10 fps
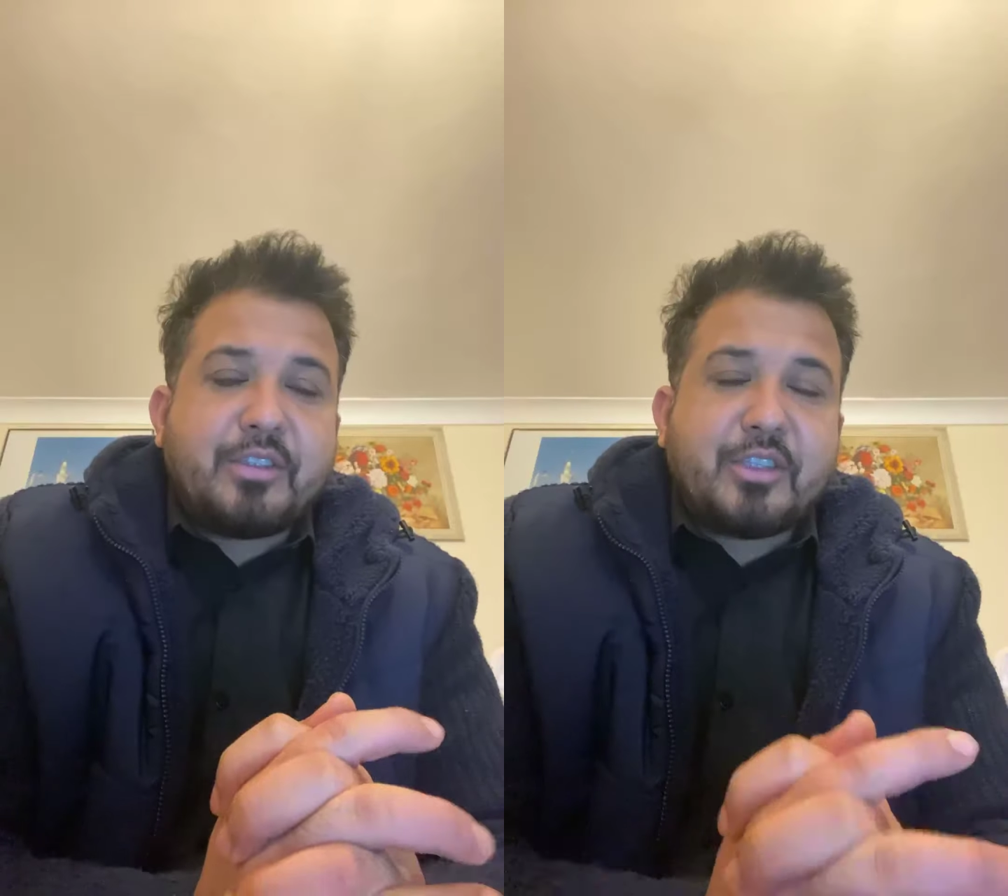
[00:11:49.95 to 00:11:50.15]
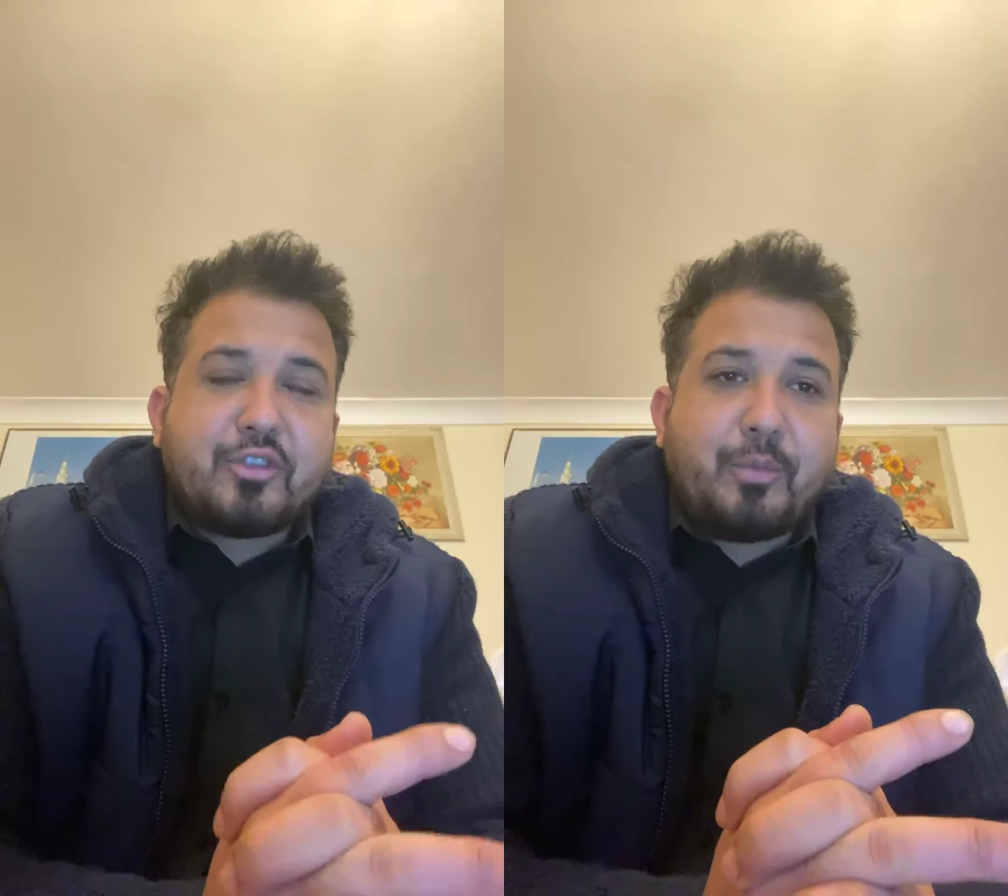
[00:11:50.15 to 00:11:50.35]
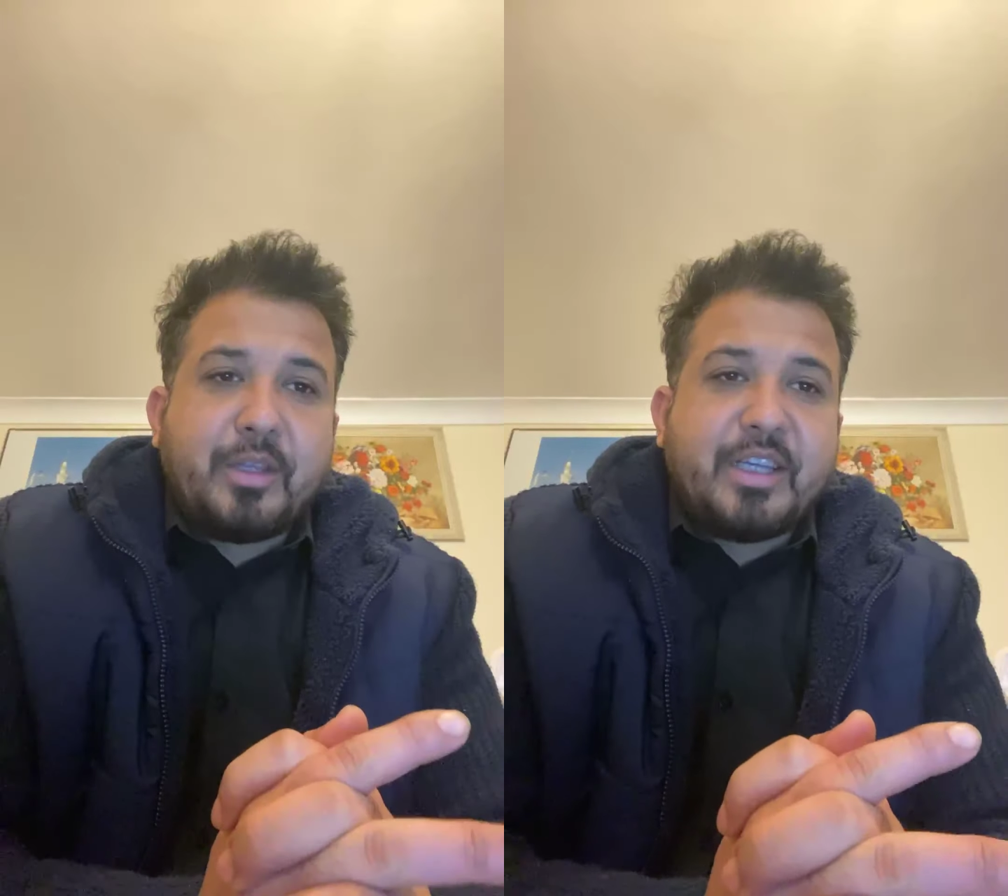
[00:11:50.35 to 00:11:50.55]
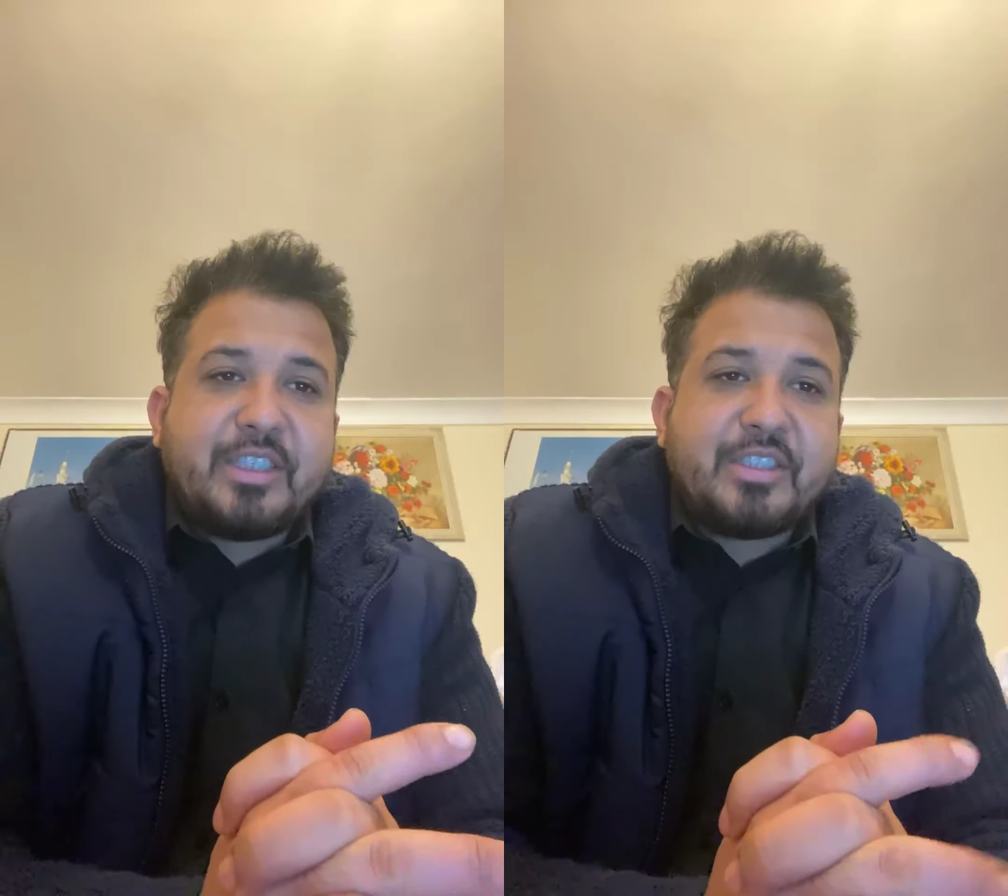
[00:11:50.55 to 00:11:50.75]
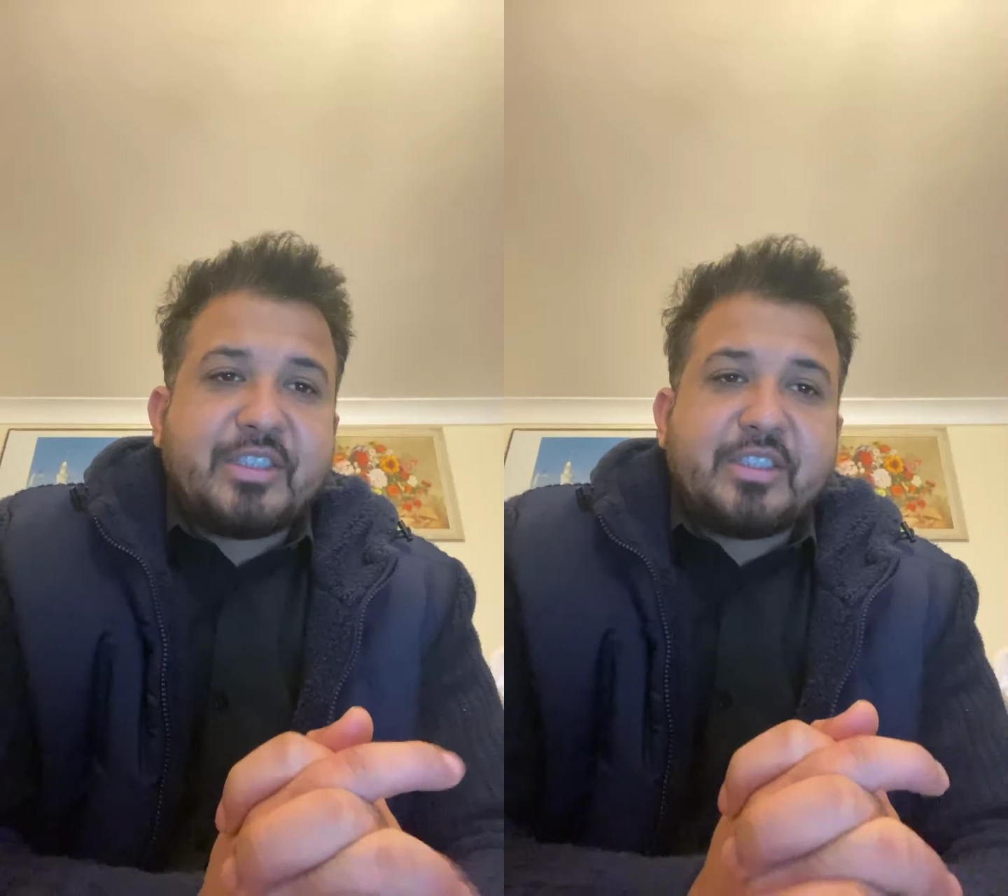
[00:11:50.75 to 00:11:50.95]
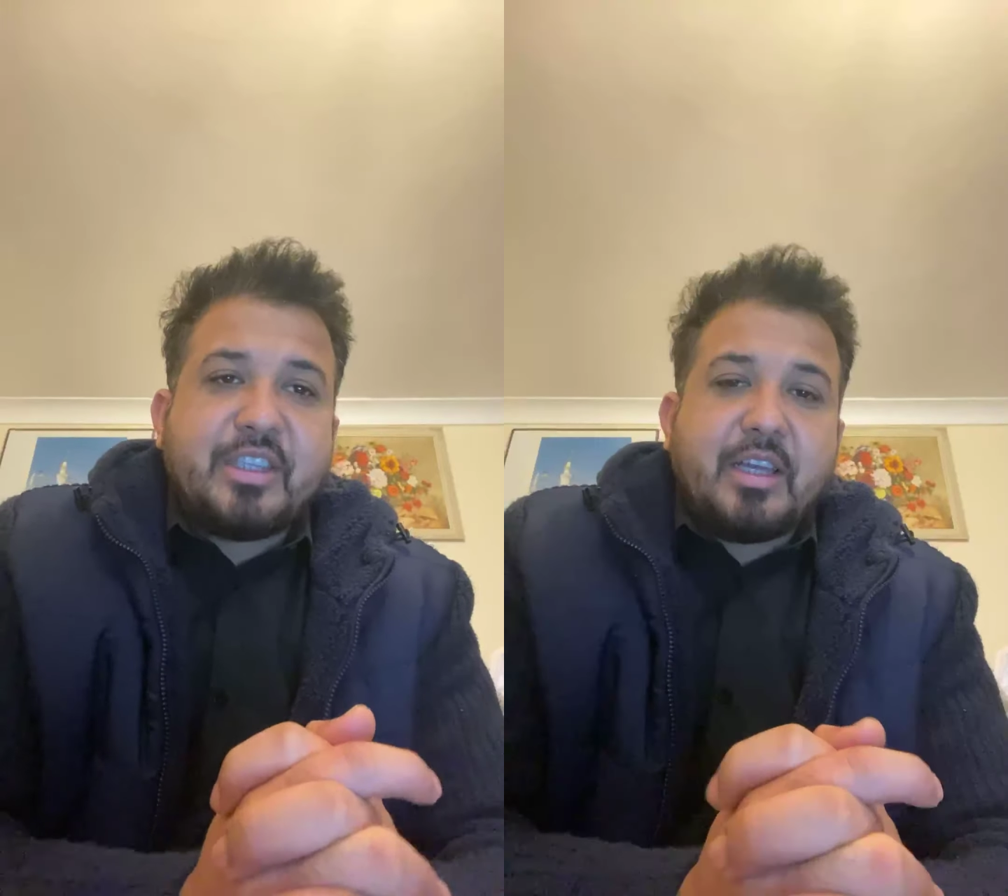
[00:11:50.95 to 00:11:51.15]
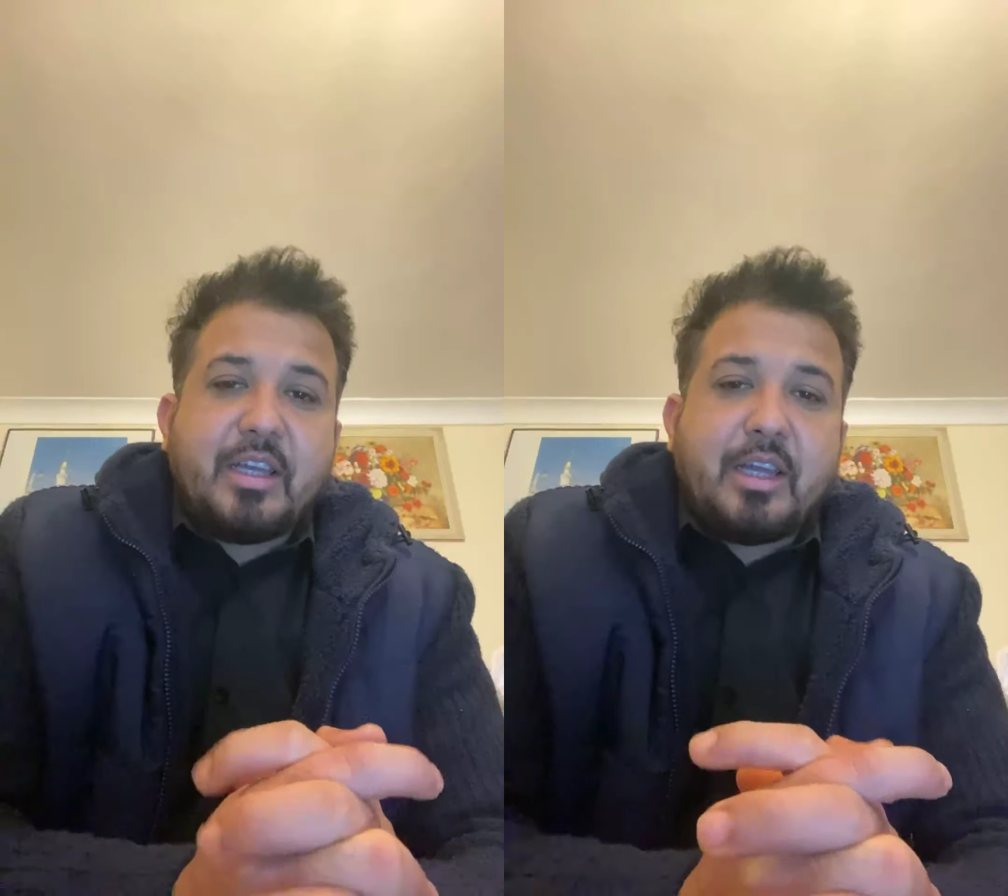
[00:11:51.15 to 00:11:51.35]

such obligations.